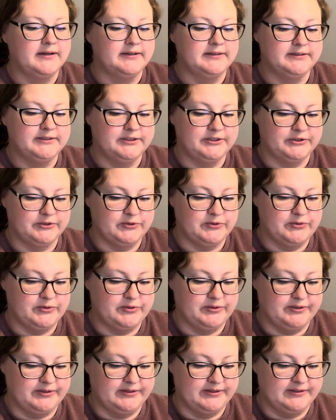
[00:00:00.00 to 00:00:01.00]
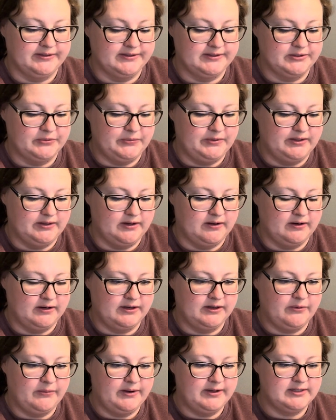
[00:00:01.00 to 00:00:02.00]
Cool, so we are
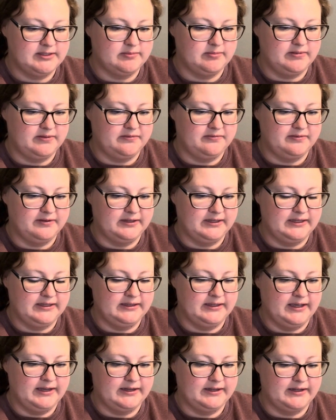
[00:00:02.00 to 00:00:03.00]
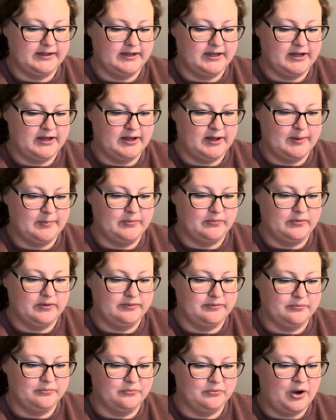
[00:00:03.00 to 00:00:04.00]
going to be filling that up
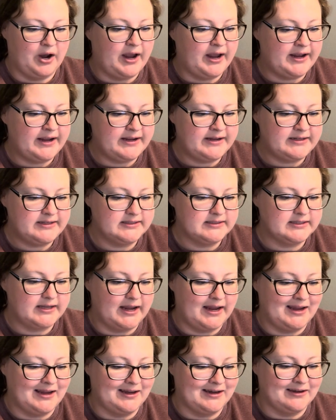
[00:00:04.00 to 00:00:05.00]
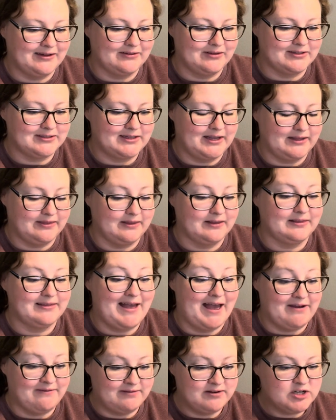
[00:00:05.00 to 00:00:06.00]
with rice, and it looks like the
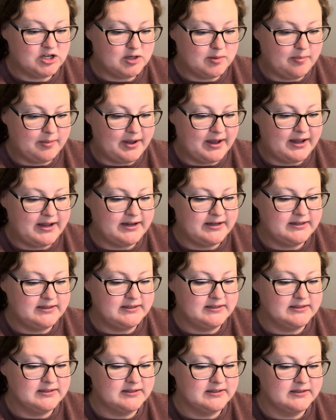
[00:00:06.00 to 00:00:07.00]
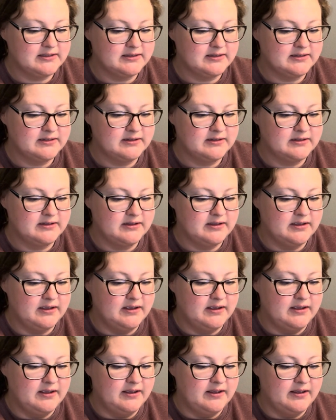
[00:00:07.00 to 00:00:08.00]
lavender buds
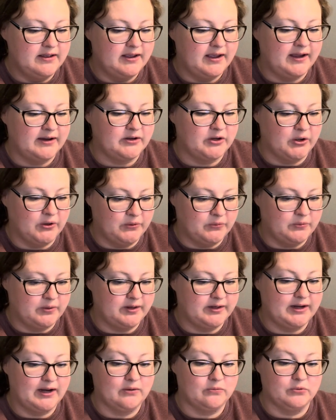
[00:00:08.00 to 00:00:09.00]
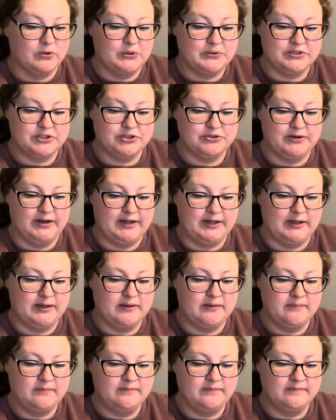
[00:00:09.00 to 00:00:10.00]
and hoe wood and rose
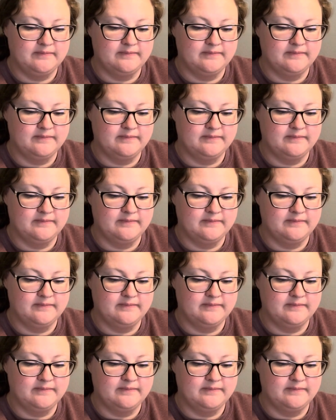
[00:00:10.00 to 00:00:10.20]
geranium.